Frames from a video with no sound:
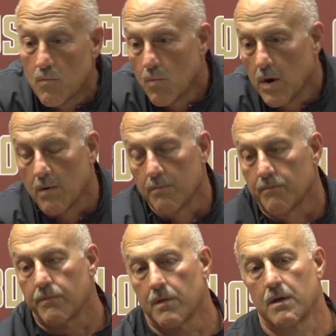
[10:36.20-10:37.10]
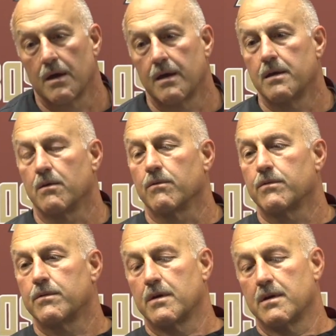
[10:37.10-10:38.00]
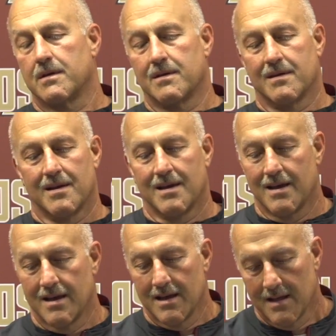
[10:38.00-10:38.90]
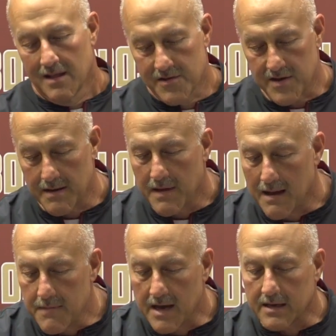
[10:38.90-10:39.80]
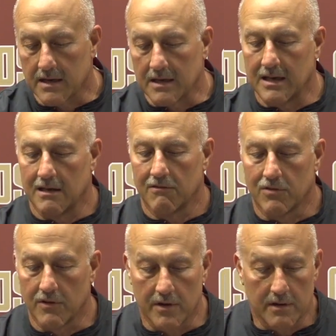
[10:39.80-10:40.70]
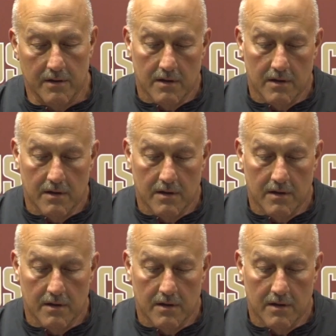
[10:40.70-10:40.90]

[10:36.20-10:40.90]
Well, you know, listen, I'm not going to get into the